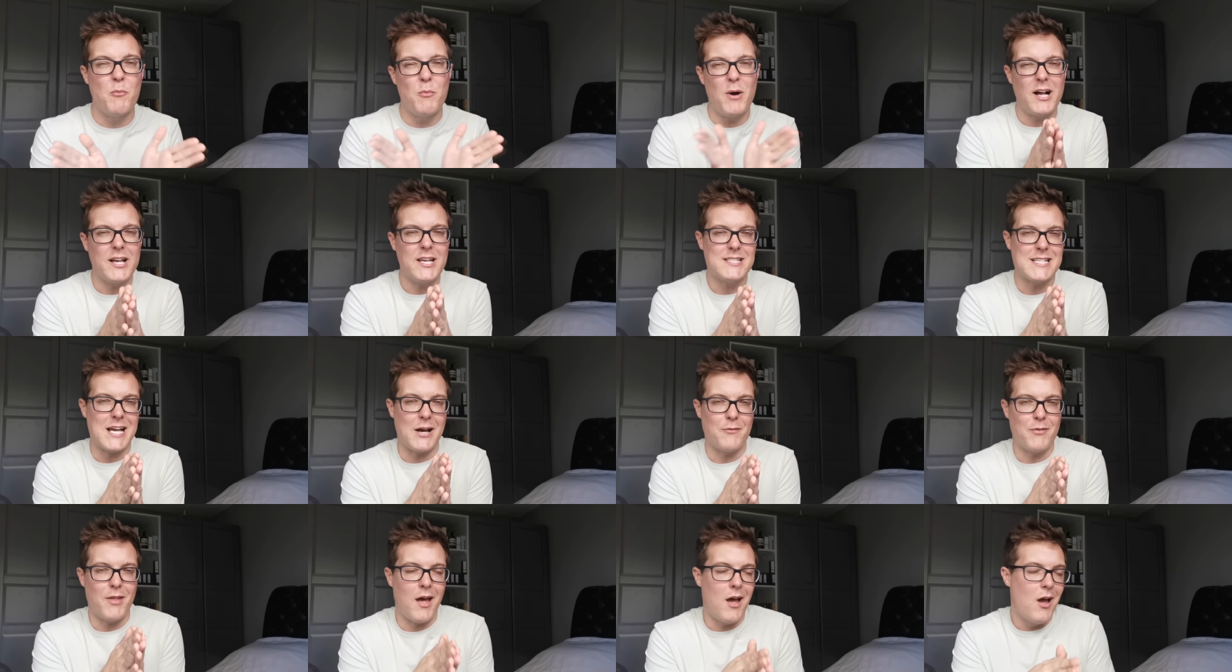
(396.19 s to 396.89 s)
And while you're
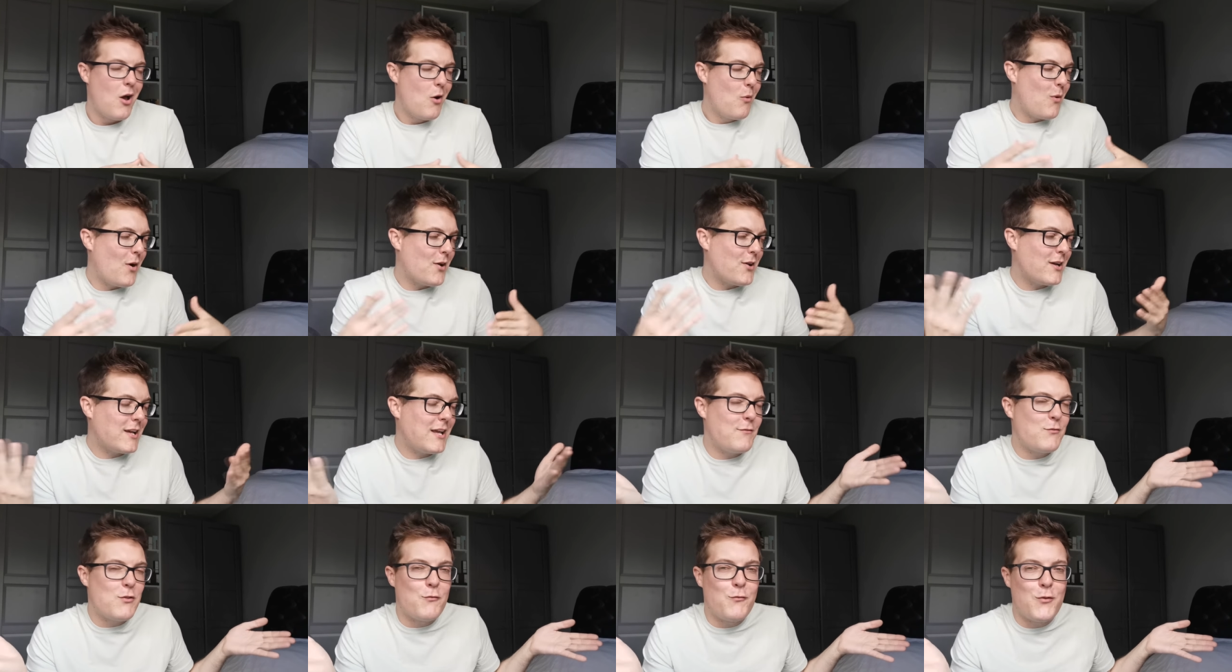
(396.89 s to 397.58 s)
down there, why
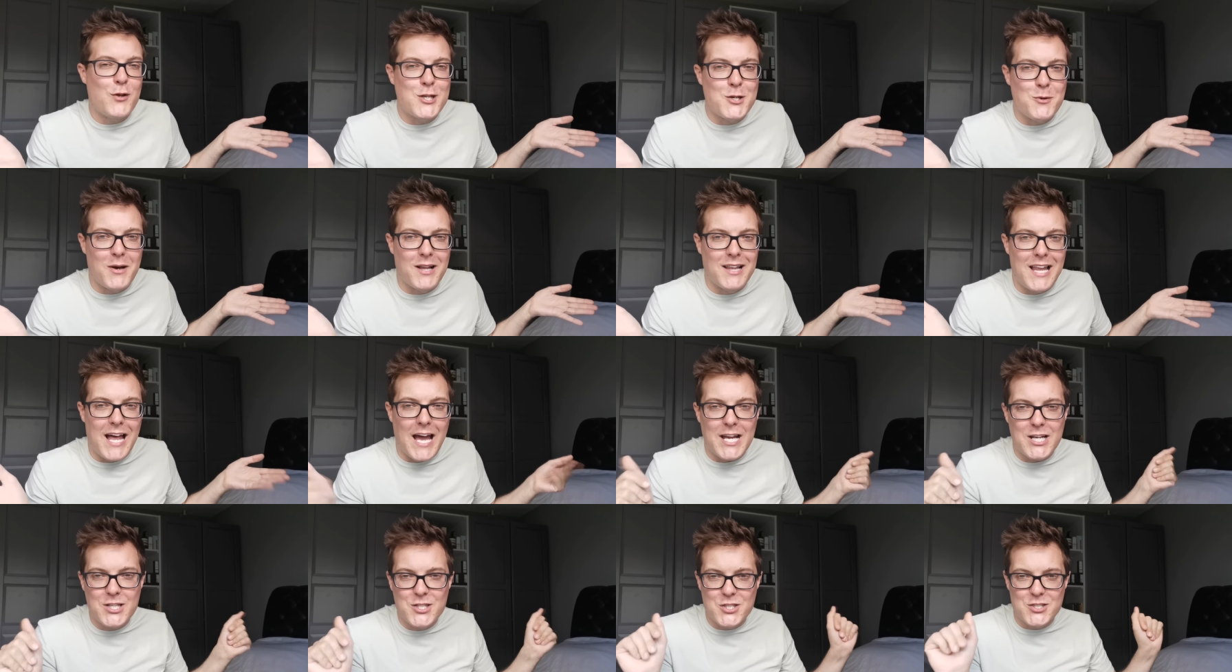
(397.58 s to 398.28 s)
not give the video a
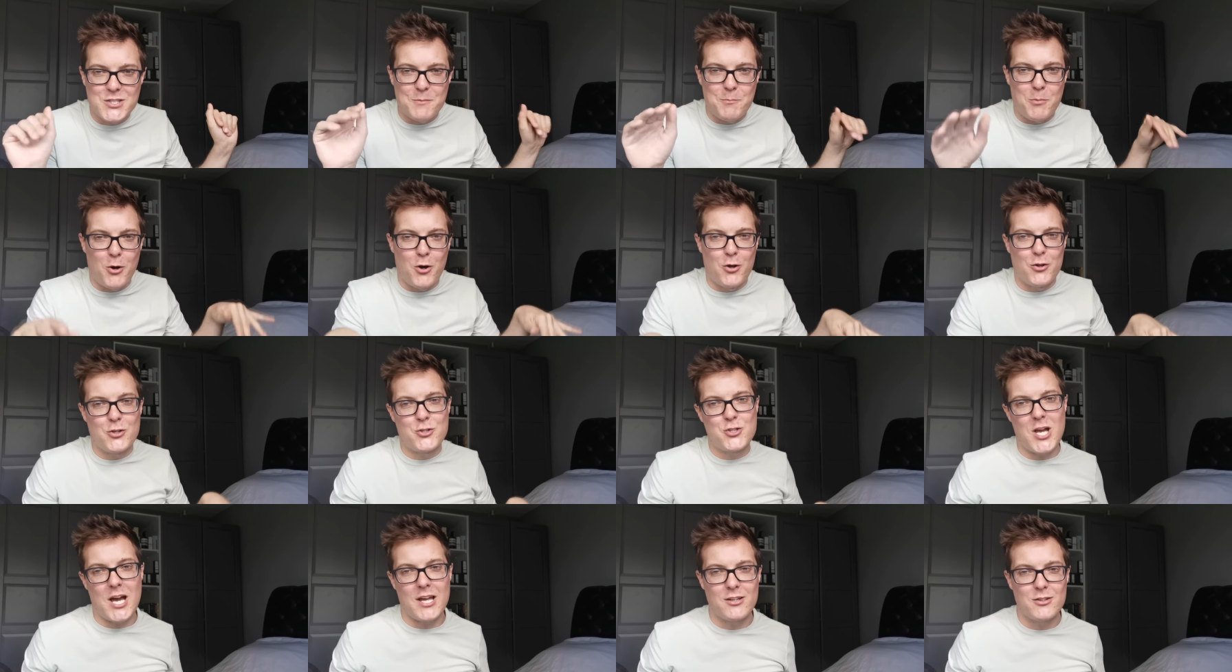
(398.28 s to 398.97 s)
like to support
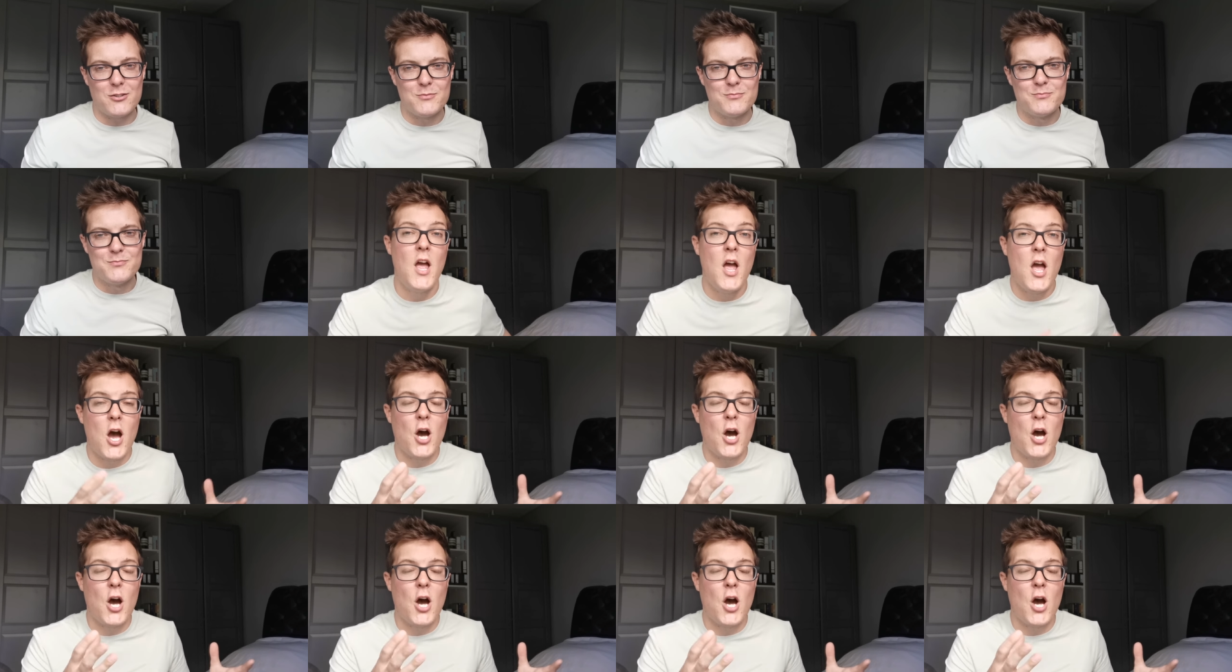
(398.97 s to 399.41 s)
the channel?